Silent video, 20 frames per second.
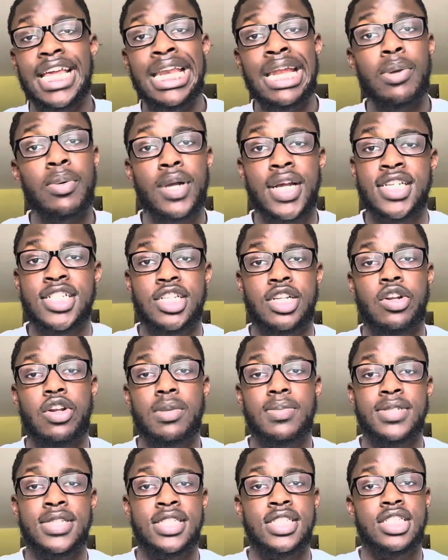network engineering
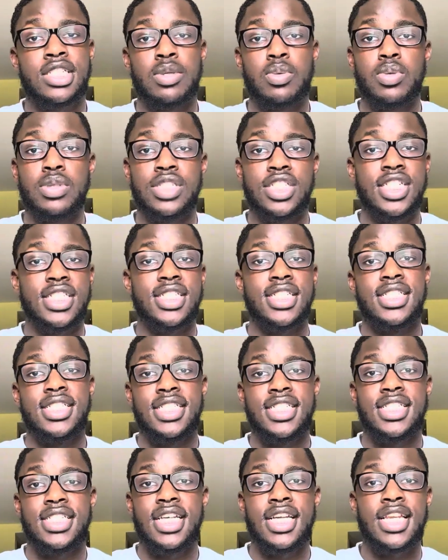position with just a
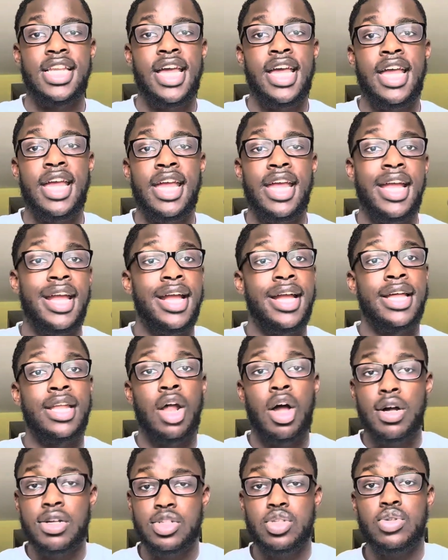CCNA and
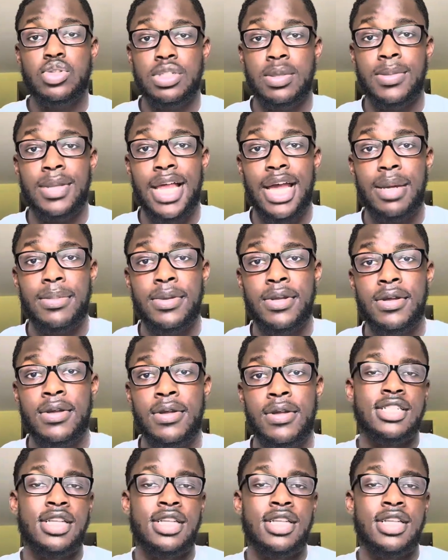also some labbing,